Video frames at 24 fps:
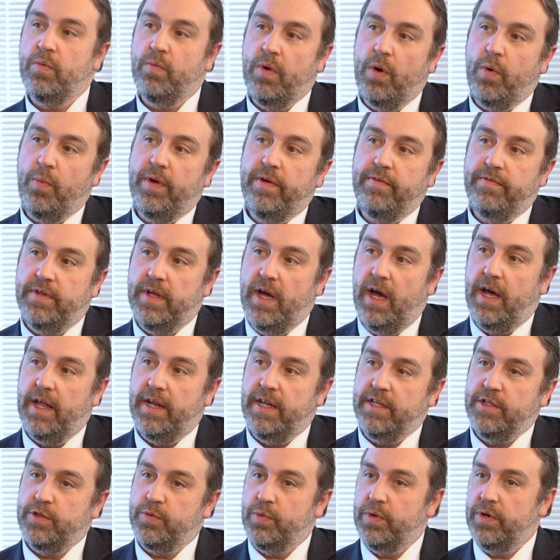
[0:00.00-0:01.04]
What we've done
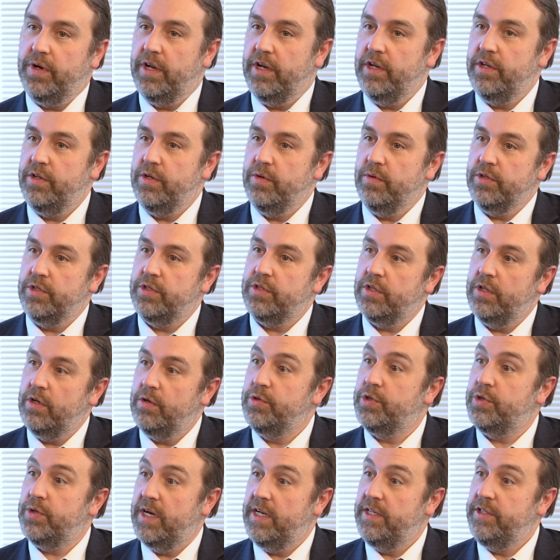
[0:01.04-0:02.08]
is we're going to do a slow
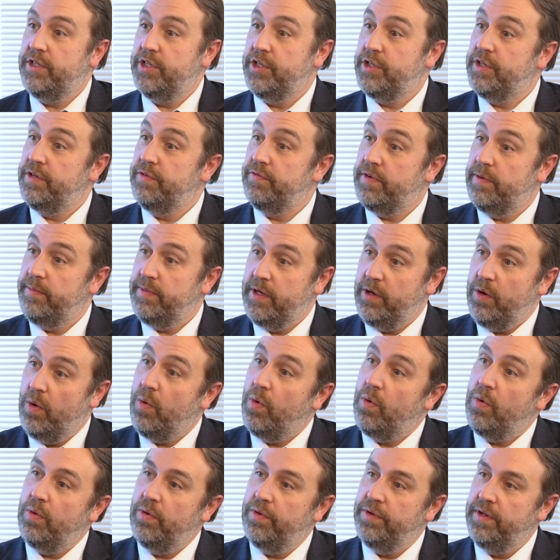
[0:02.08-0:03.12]
transition from the
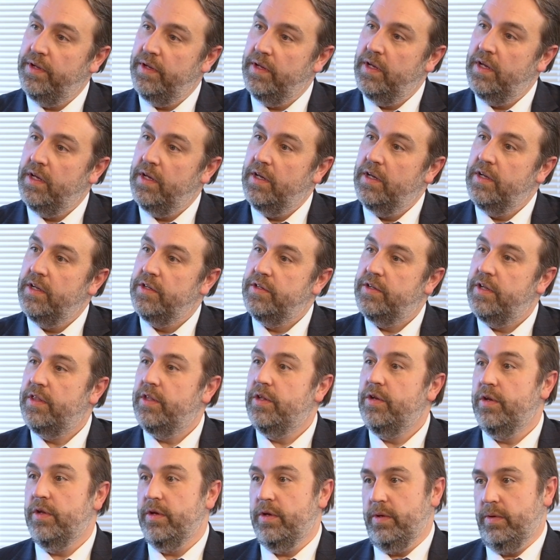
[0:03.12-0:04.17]
old to
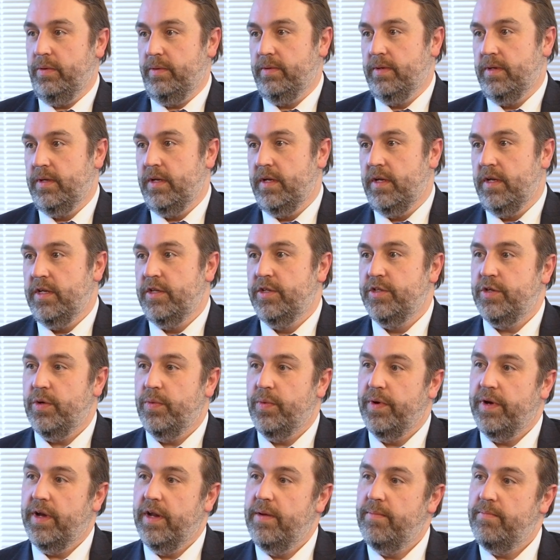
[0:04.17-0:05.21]
the new. So
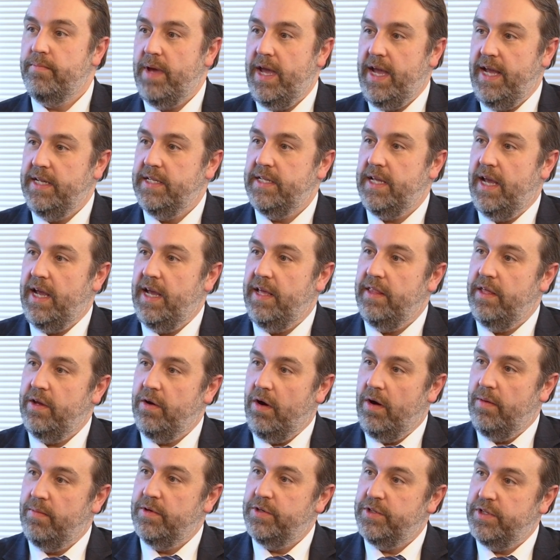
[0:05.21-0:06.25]
we're going to maintain the
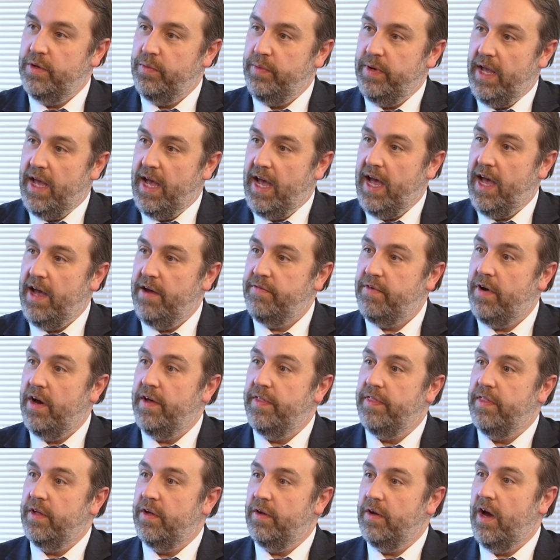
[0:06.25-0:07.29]
armors that we have
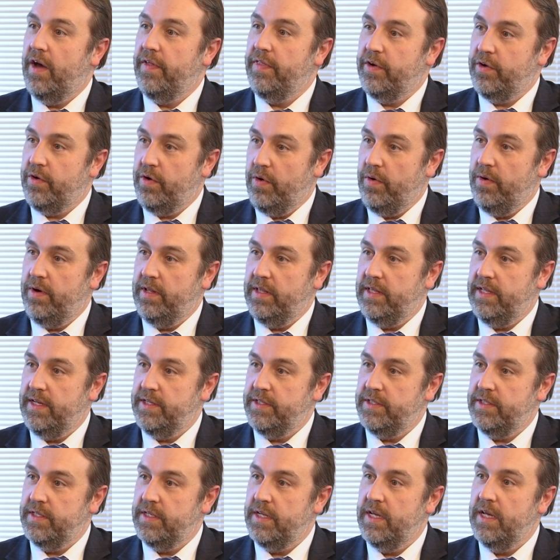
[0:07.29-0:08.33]
on the current list.